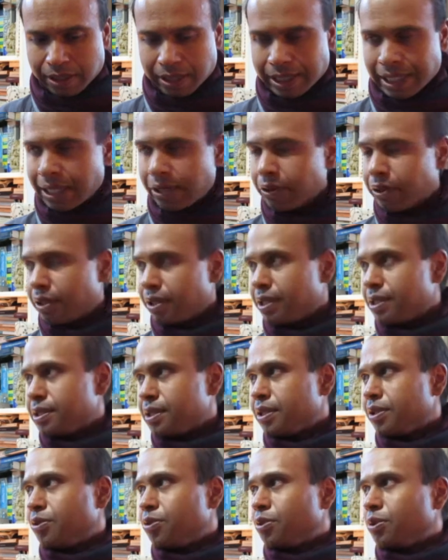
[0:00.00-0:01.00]
Like, how can I
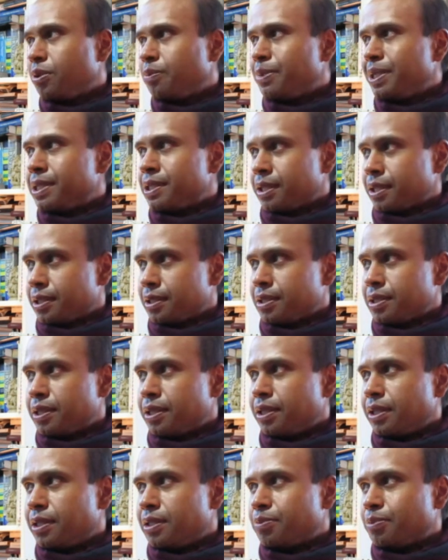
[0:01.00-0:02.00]
steal all the biscuits
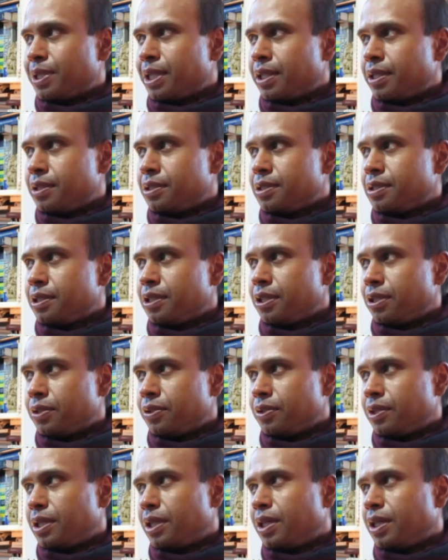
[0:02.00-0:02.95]
in this place, you know?